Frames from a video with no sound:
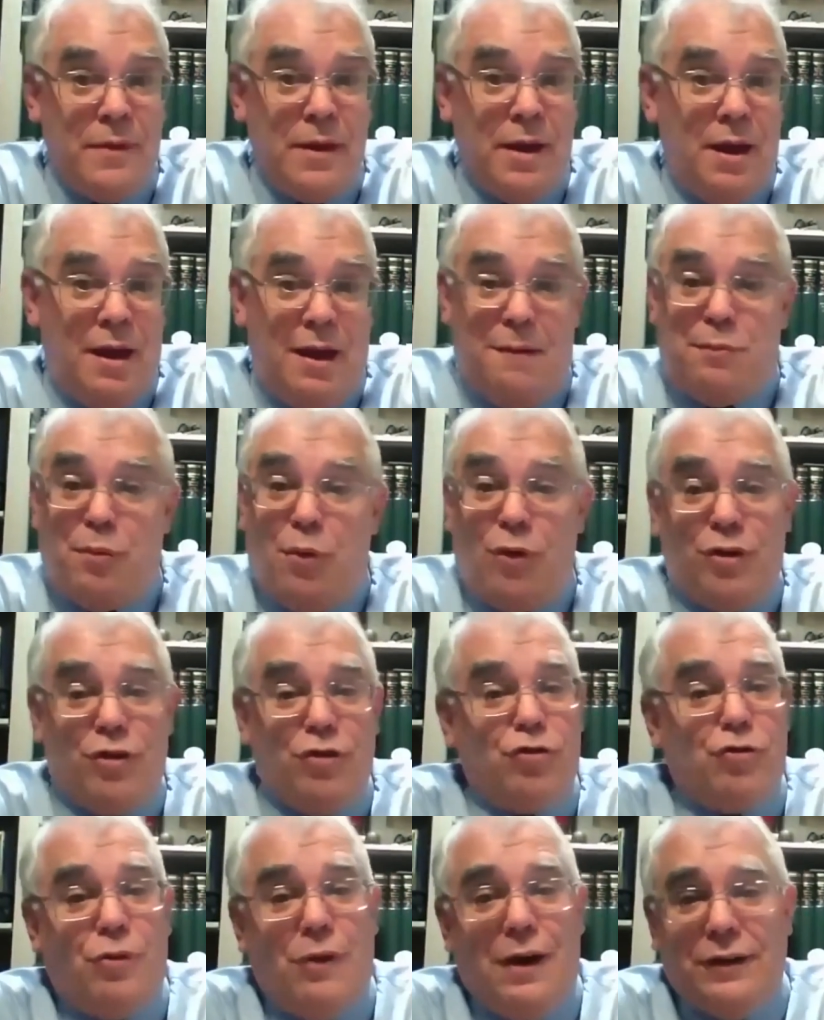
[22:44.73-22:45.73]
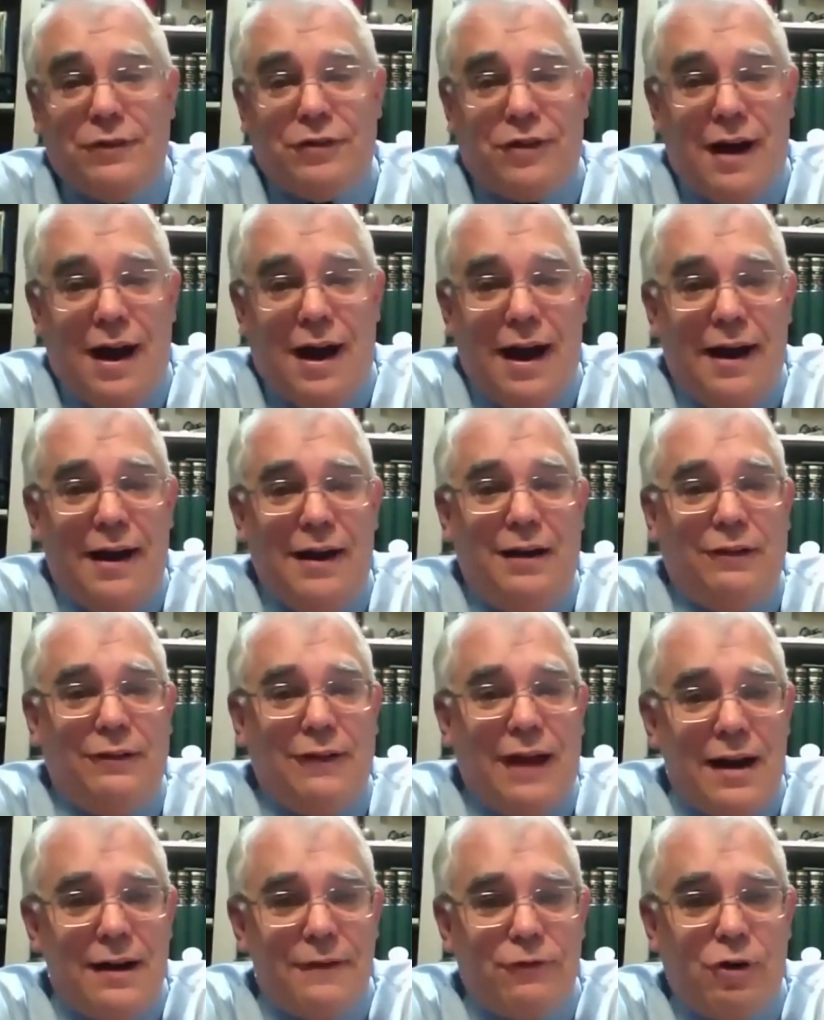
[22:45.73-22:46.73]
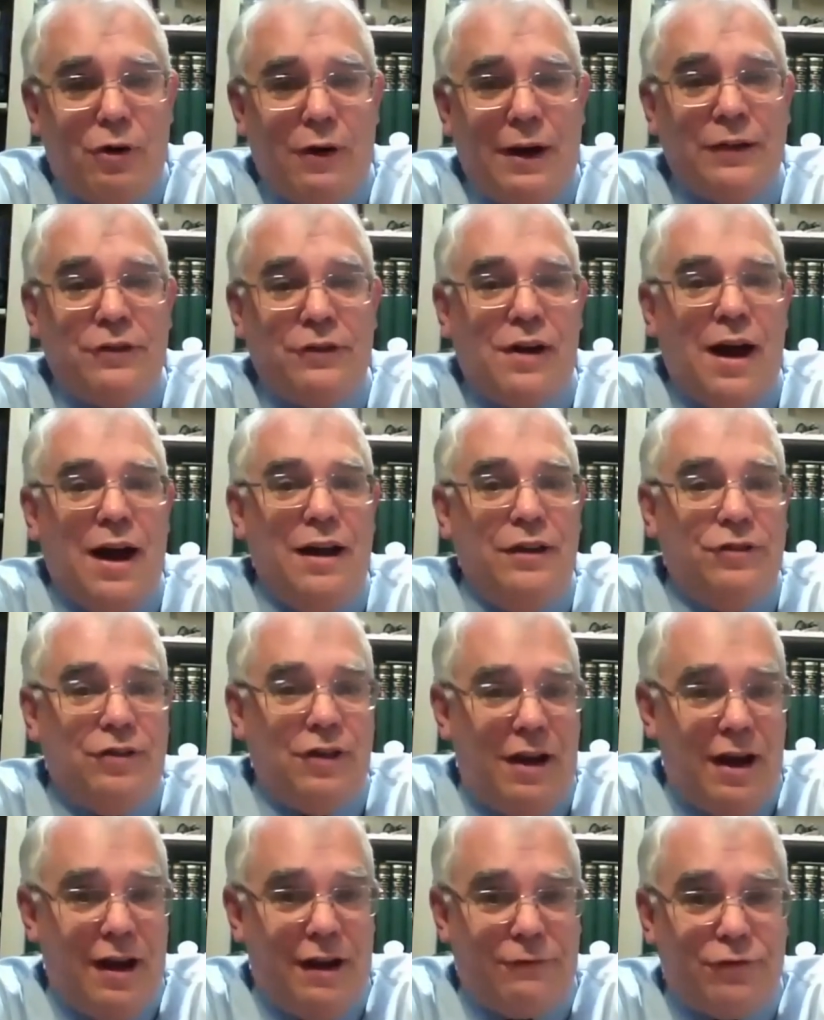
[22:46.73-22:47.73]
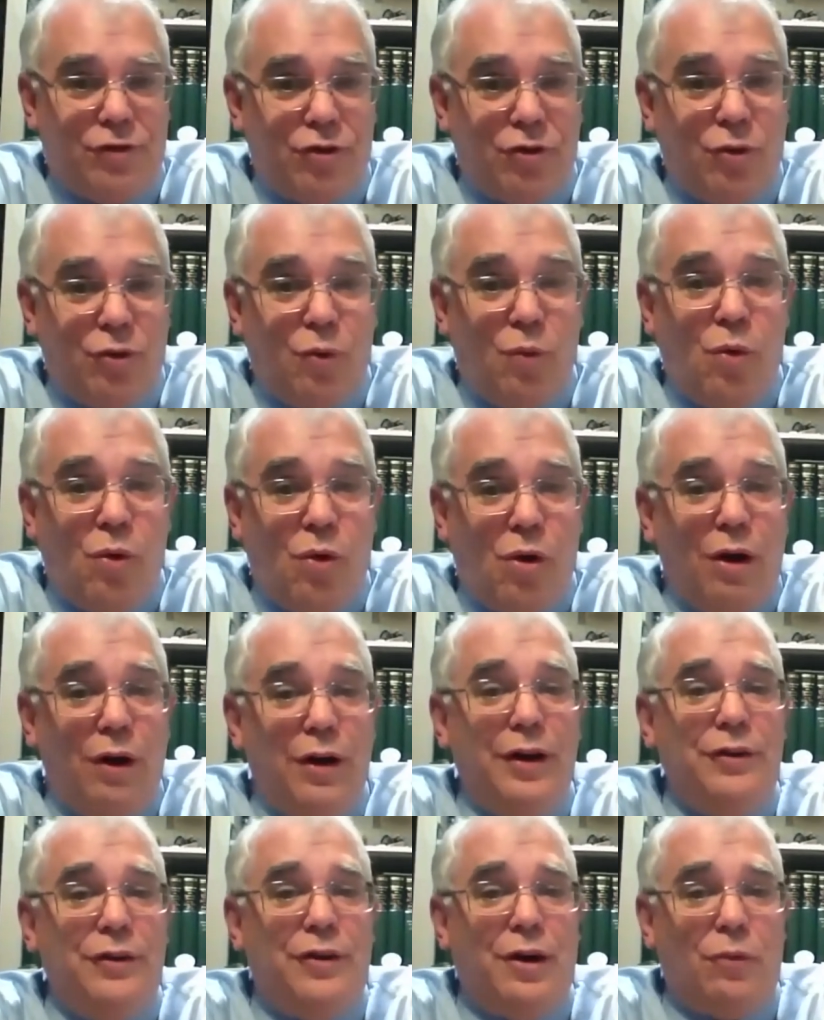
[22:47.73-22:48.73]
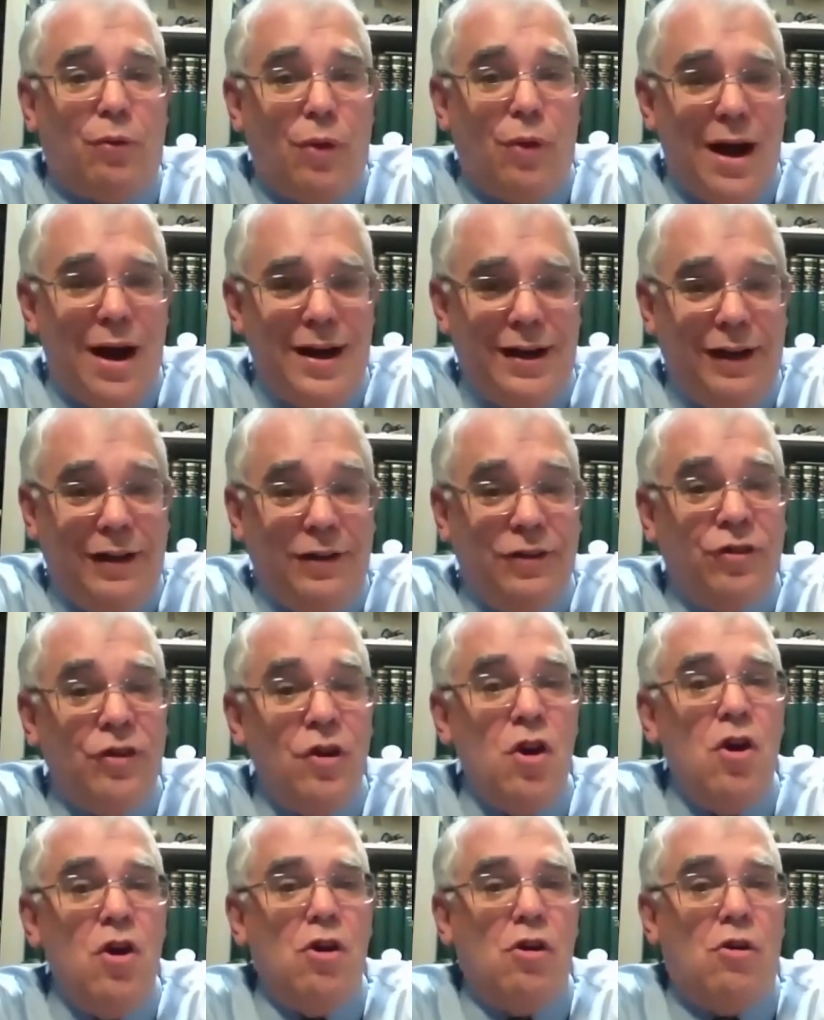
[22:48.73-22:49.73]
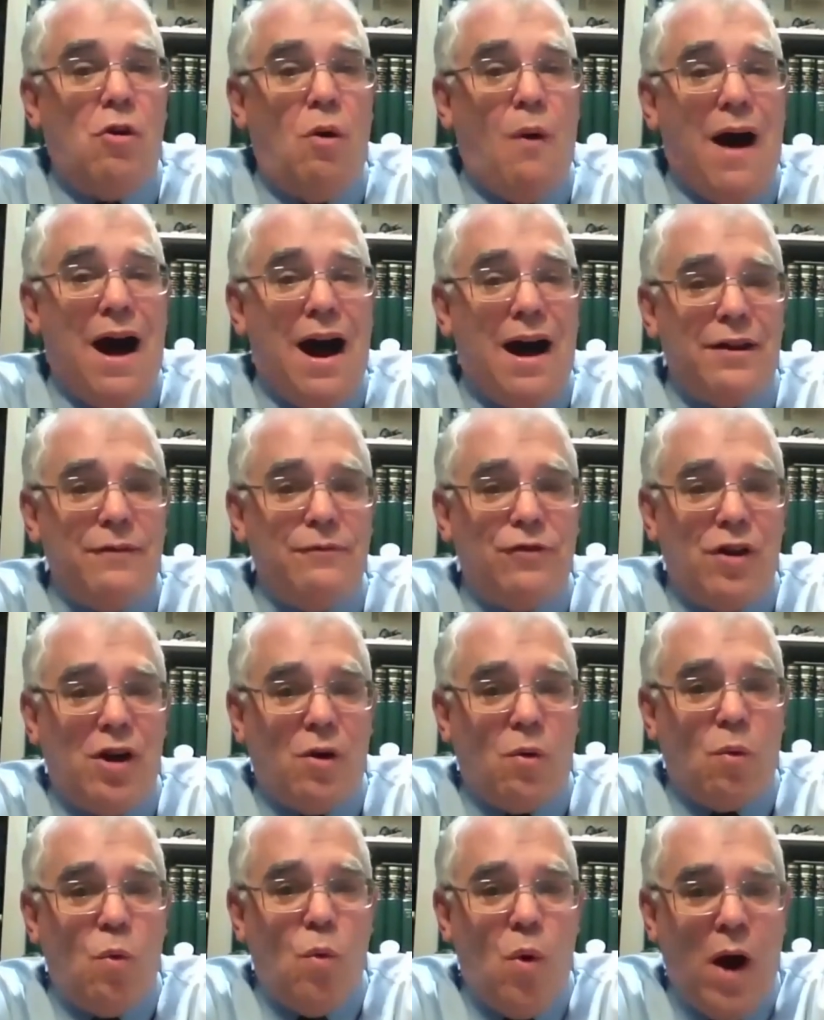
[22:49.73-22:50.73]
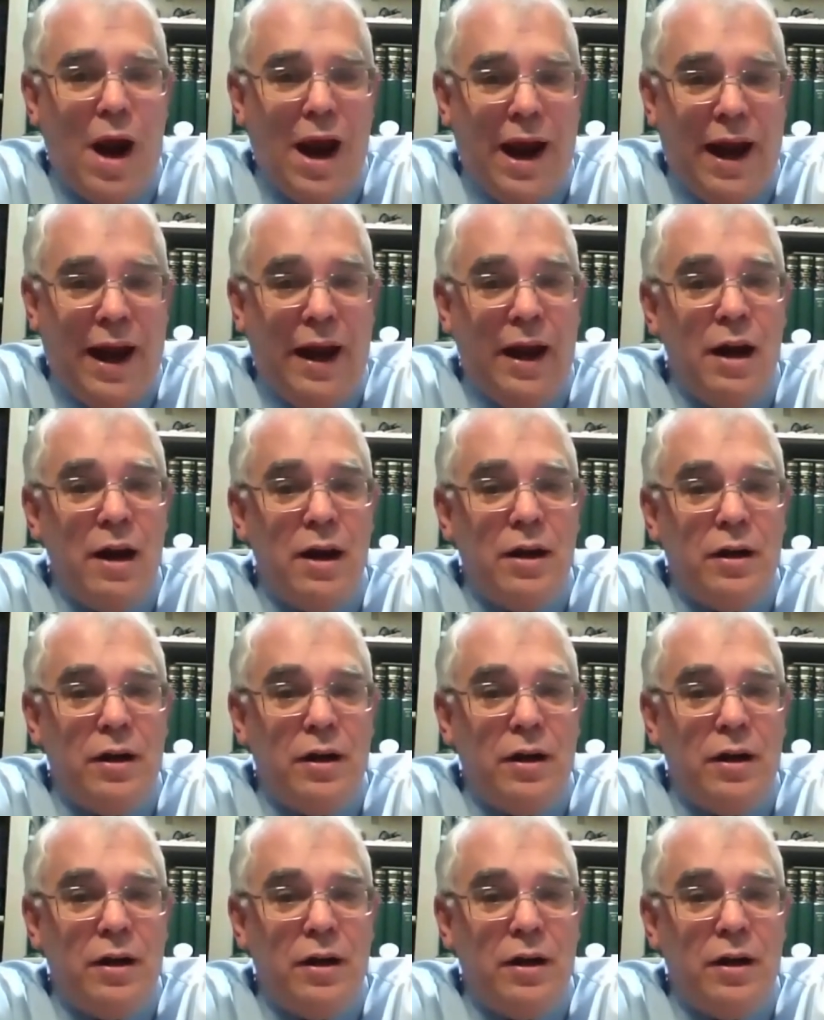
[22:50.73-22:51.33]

And Porter's Grant's guy. And a lot of Grant's guys after the war in their writings go out of their way